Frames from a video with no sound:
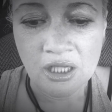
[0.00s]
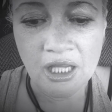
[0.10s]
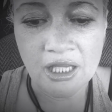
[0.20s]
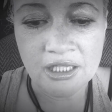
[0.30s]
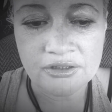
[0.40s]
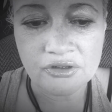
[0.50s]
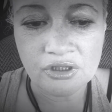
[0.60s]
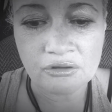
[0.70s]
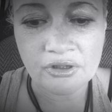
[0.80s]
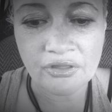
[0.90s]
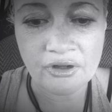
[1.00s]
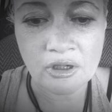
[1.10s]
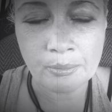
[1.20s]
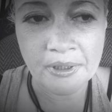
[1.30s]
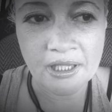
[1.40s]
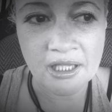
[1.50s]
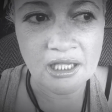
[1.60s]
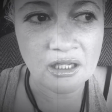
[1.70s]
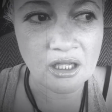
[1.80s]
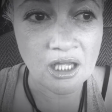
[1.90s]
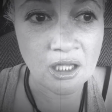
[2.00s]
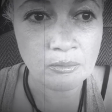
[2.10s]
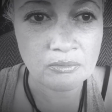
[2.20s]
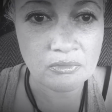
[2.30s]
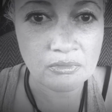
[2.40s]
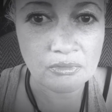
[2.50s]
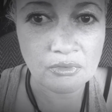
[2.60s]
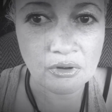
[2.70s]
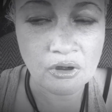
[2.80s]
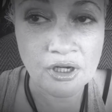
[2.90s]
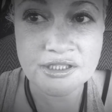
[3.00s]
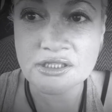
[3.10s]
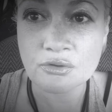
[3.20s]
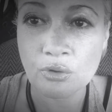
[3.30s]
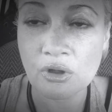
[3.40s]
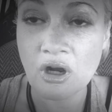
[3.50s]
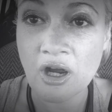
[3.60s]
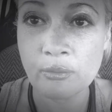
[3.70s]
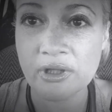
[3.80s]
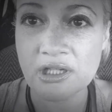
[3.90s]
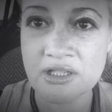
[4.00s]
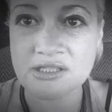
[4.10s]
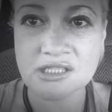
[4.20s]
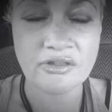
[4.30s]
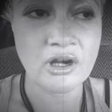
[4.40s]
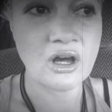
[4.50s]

and you therapy. Um, I saw, I witnessed the